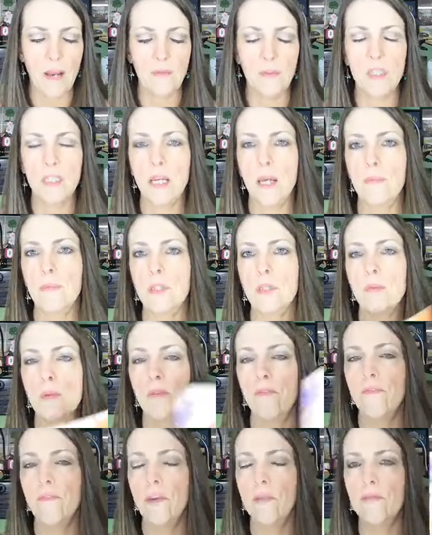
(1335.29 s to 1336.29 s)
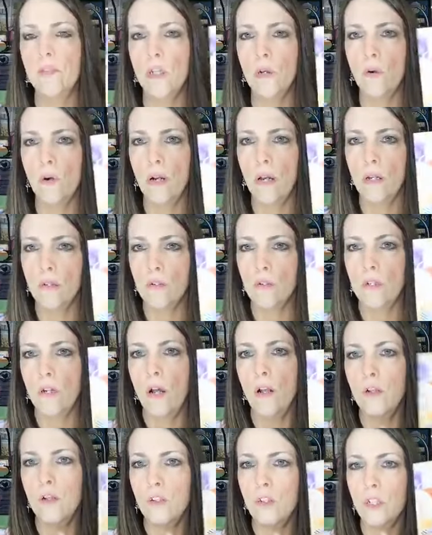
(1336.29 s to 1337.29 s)
every time you spend $50 or
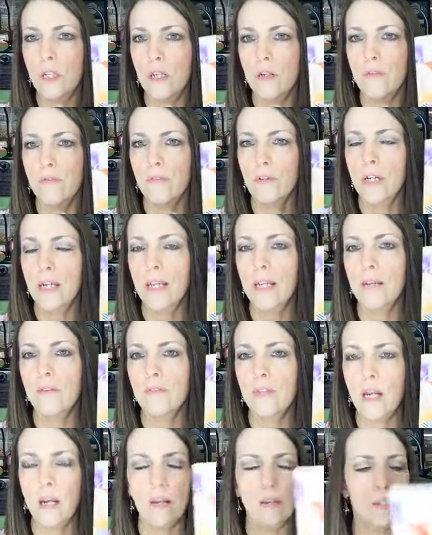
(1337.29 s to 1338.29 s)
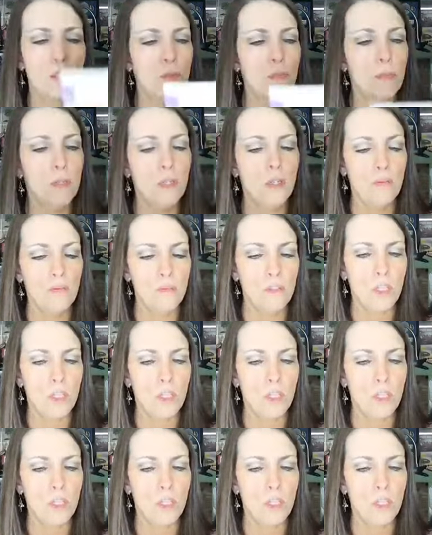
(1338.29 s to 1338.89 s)
$100, you get a free gift out of this book,